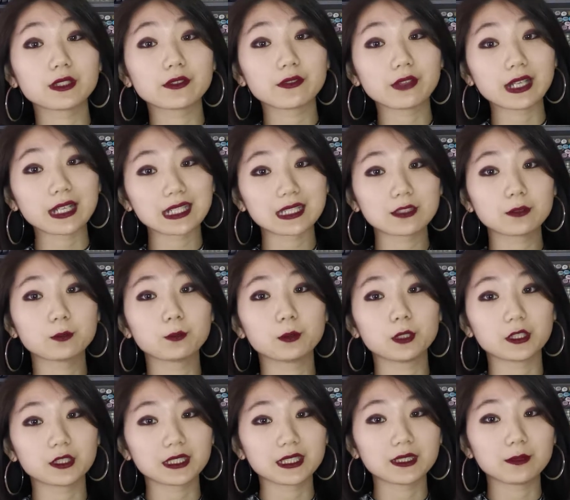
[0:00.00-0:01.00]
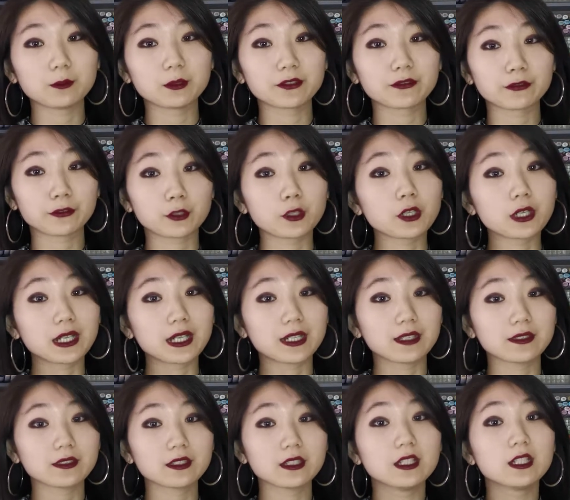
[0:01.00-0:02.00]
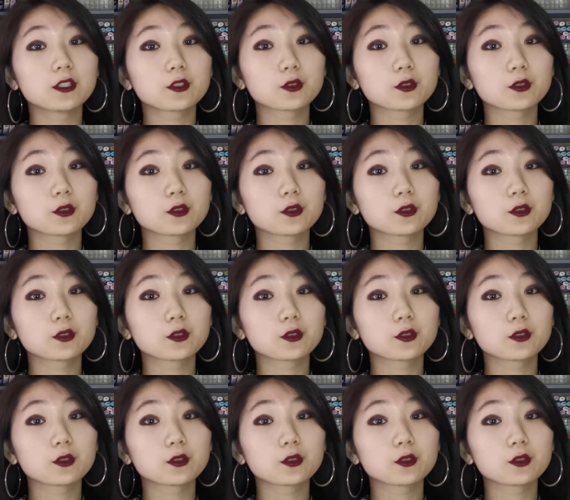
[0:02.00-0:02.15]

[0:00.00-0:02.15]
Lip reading: invest money beforehand